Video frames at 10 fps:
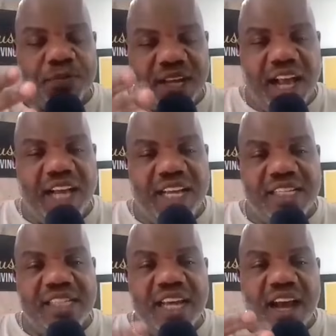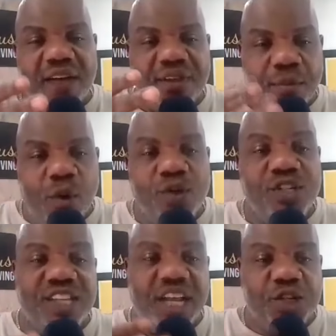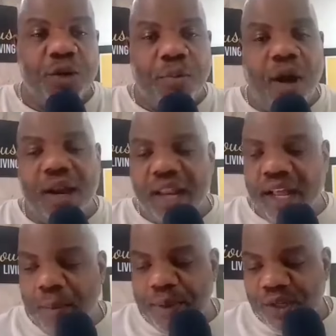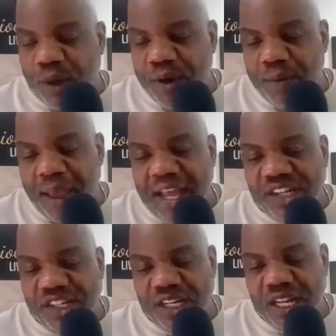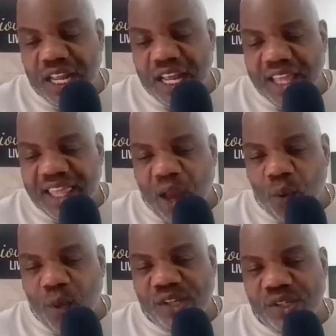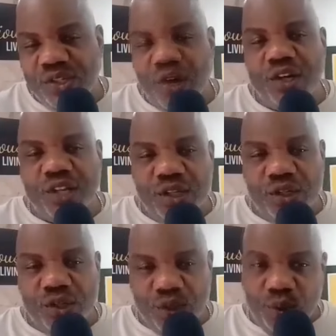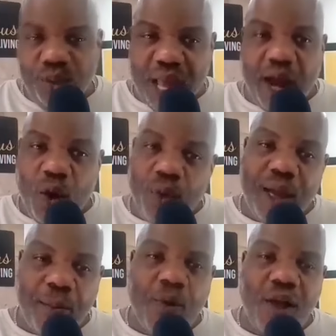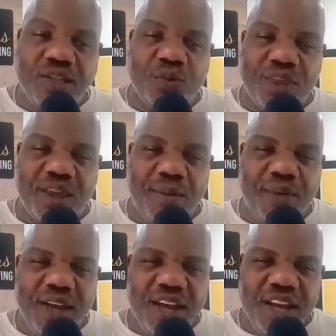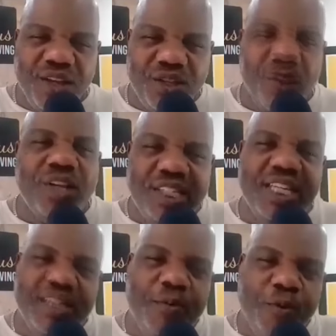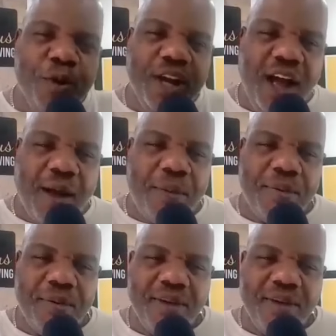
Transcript: because of the emotions that you're bottling up and so I would imagine that once you start to do that go through that process with them you start to see some freeing up